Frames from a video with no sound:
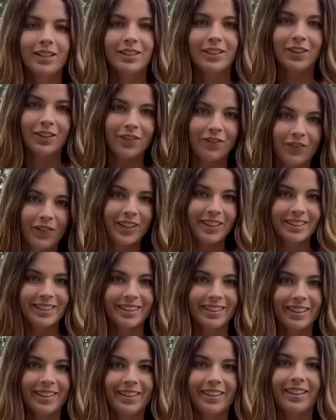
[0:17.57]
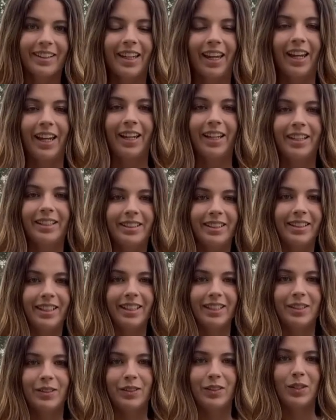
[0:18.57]
So the first look is
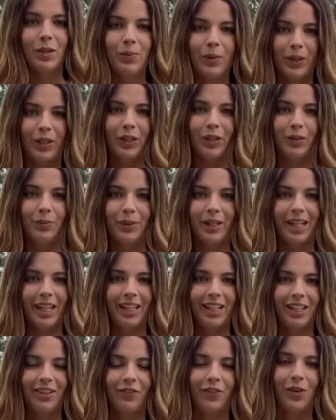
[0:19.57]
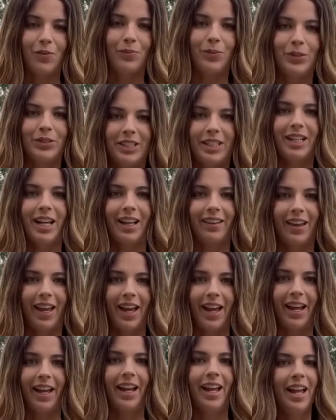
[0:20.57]
this super cute bikini from Boutique in
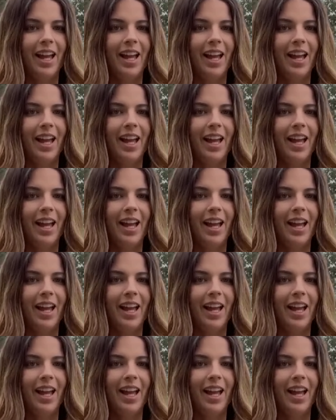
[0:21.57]
LA.